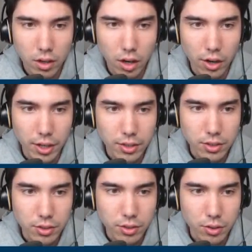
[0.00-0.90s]
Alright,
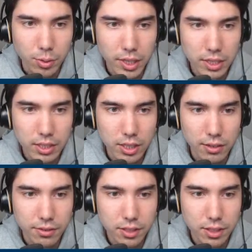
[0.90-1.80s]
so queen is
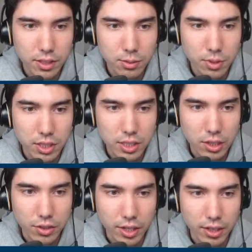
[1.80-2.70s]
left. Doesn't want to stick
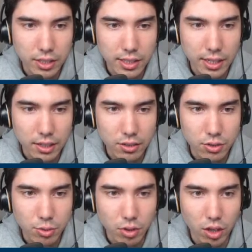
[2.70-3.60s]
around this diagonal
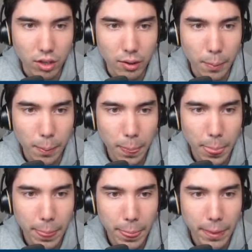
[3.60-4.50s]
too long.
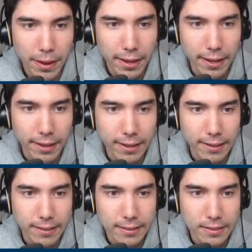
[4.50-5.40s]

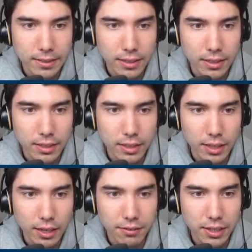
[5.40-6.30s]
And
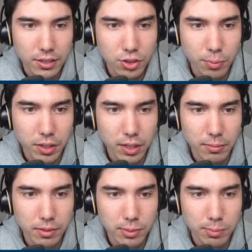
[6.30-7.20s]
yeah, if things open
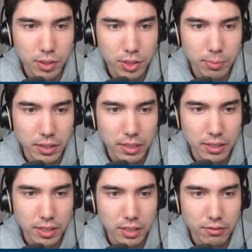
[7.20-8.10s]
up, this bishop
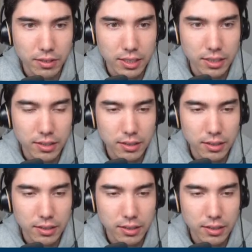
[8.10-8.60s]
is undefended.